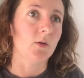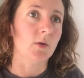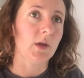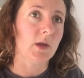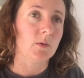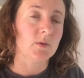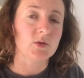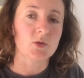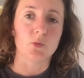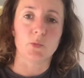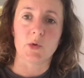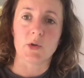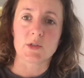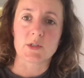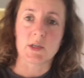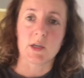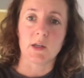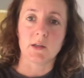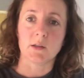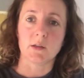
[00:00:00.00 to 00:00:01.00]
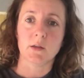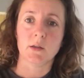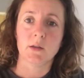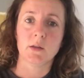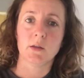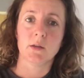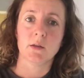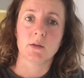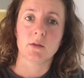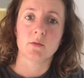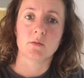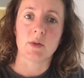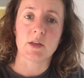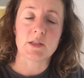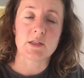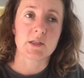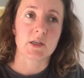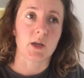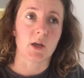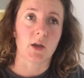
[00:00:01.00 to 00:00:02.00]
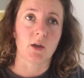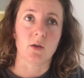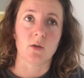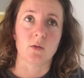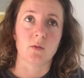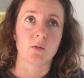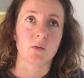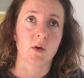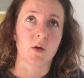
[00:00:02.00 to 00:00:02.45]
he was all booked in, ready to go.